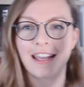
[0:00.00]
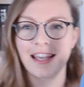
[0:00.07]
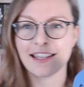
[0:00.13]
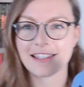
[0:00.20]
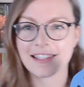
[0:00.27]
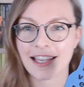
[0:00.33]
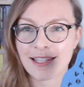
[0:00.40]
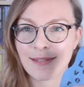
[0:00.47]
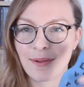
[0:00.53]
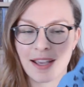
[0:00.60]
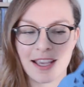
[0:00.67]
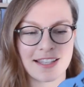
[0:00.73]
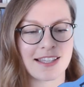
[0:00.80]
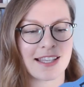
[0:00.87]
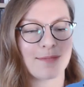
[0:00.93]
It says
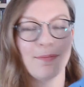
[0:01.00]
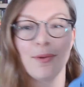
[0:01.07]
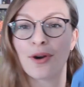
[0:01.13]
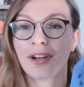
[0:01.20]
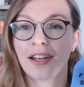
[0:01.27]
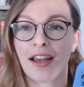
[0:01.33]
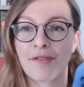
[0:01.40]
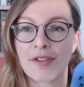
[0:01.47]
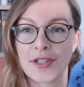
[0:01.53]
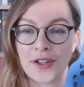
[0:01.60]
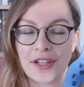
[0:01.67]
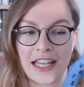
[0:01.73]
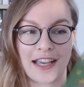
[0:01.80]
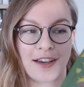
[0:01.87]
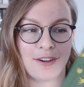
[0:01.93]
book lovers
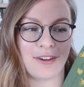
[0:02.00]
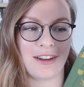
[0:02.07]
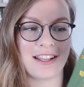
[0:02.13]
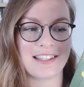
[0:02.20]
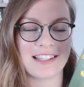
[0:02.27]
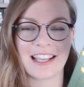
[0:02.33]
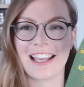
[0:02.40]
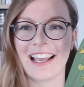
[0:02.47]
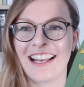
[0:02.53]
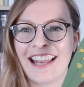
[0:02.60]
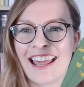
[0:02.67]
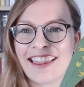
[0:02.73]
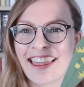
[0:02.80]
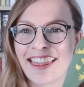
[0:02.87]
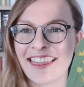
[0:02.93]
on it, and it's like a
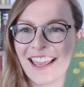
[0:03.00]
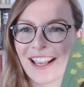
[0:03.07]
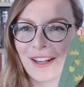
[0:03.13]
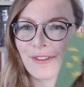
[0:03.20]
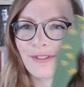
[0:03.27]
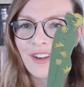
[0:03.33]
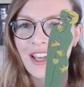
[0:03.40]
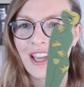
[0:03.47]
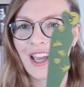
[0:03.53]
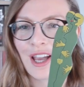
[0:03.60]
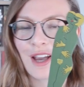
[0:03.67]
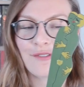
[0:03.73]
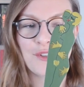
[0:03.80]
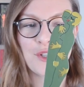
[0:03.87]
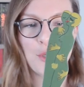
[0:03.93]
leather thing
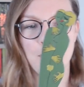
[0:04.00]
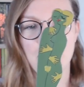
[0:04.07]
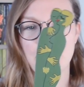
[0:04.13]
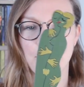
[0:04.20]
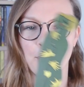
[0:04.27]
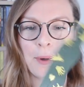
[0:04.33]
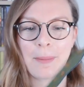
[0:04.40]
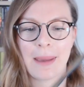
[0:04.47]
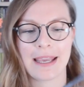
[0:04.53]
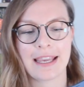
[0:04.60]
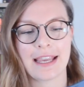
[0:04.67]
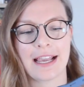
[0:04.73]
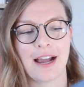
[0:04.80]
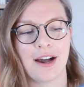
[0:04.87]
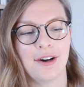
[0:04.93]
of two people
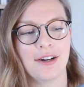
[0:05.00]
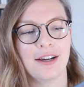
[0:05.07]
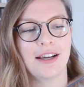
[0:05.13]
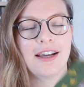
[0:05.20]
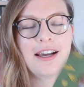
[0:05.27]
making out.